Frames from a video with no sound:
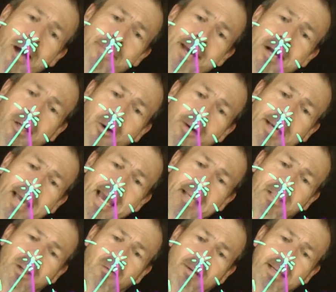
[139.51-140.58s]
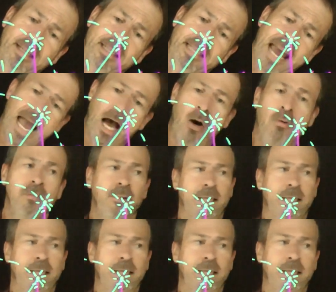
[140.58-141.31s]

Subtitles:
I'm now going x degrees down.